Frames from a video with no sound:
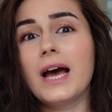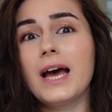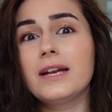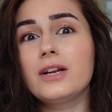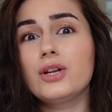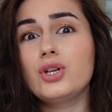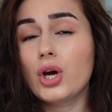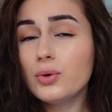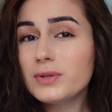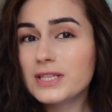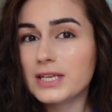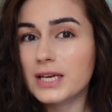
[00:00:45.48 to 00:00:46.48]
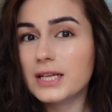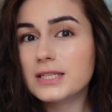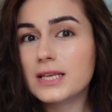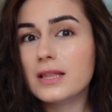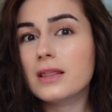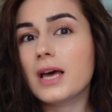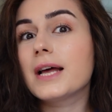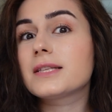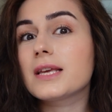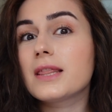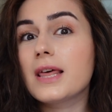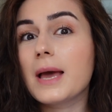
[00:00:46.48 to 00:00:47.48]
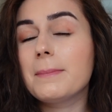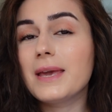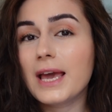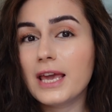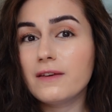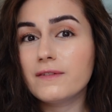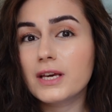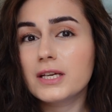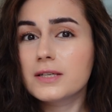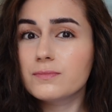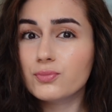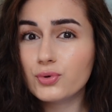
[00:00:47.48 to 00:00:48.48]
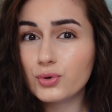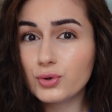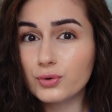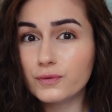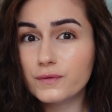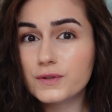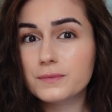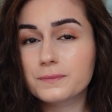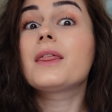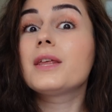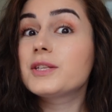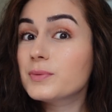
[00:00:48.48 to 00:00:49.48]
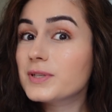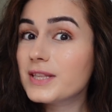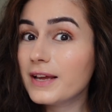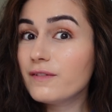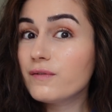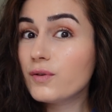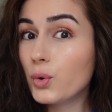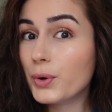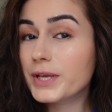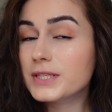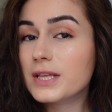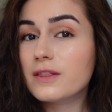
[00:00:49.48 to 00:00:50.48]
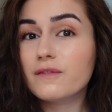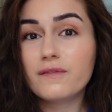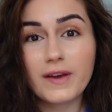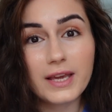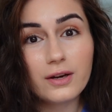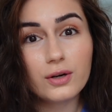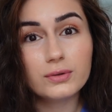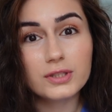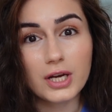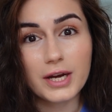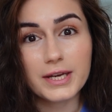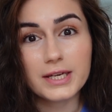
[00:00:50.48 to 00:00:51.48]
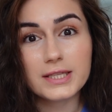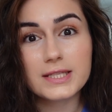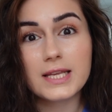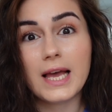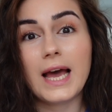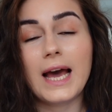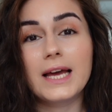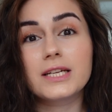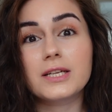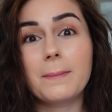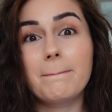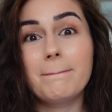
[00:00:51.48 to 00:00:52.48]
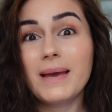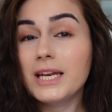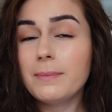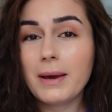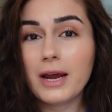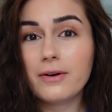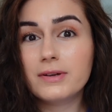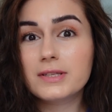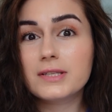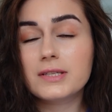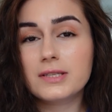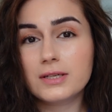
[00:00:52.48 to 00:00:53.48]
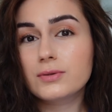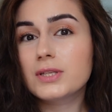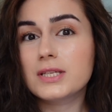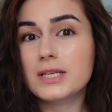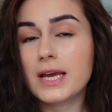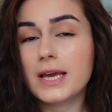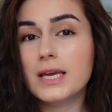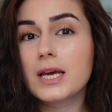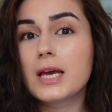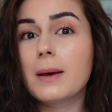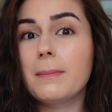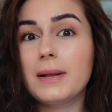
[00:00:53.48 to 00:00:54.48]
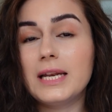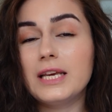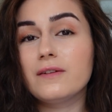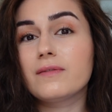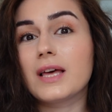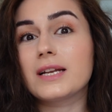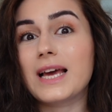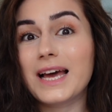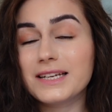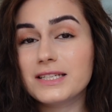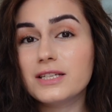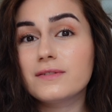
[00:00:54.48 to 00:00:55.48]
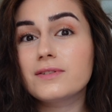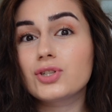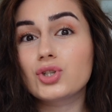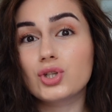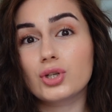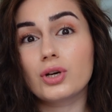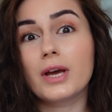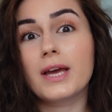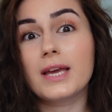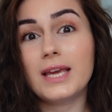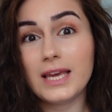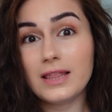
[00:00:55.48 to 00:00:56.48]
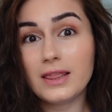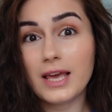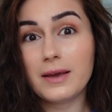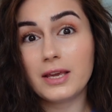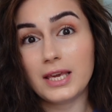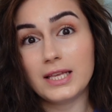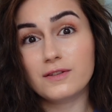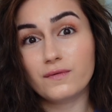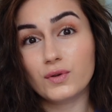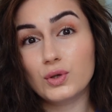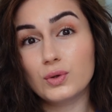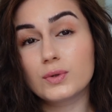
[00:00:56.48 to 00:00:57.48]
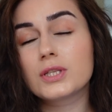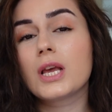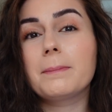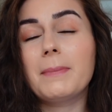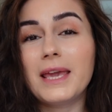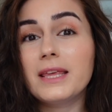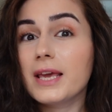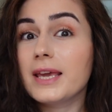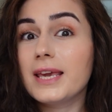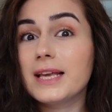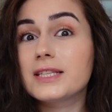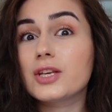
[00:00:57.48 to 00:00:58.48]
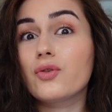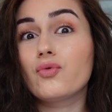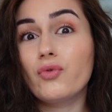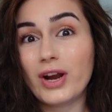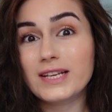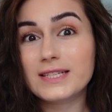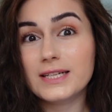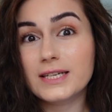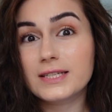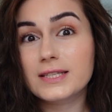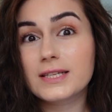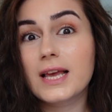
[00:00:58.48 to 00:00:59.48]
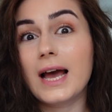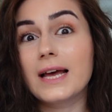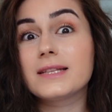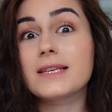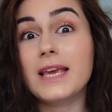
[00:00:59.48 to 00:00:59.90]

and noted that their behaviour had improved. This was then coined the Feingold diet, and many parents still today believe that additives and sugar in their kids' foods make their kids restless and